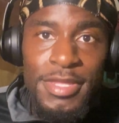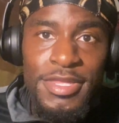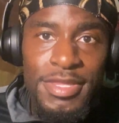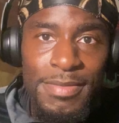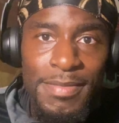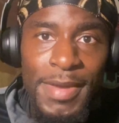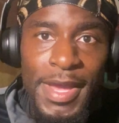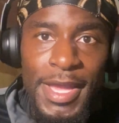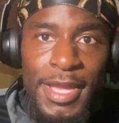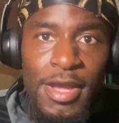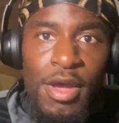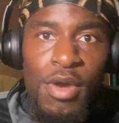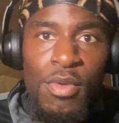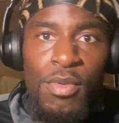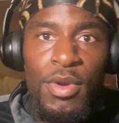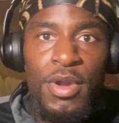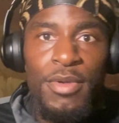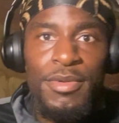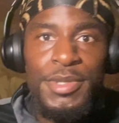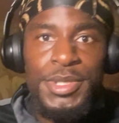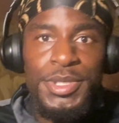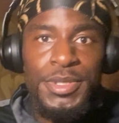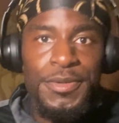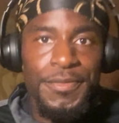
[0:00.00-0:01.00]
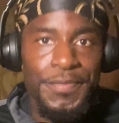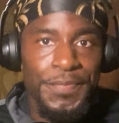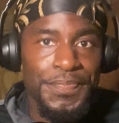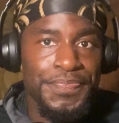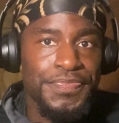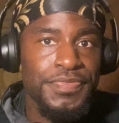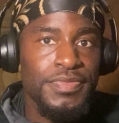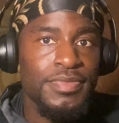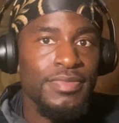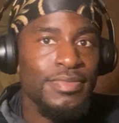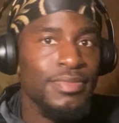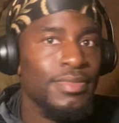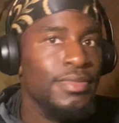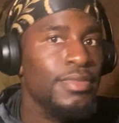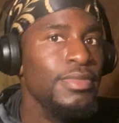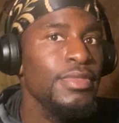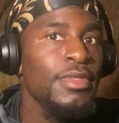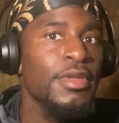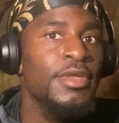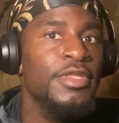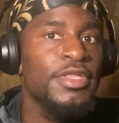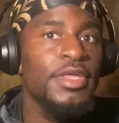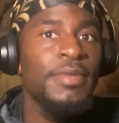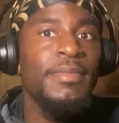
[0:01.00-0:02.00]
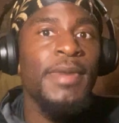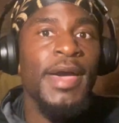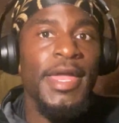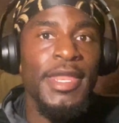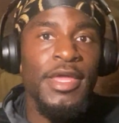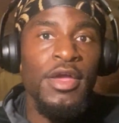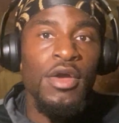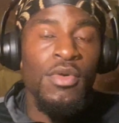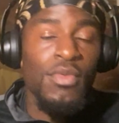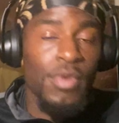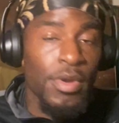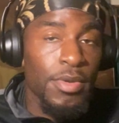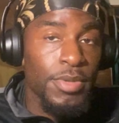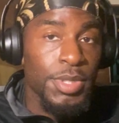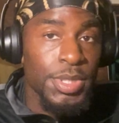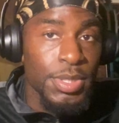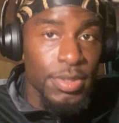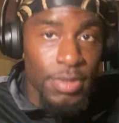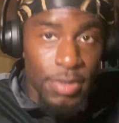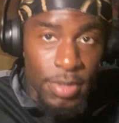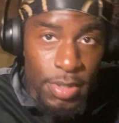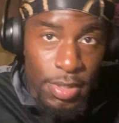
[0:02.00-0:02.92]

somebody going to work with you. Somebody going to work with you.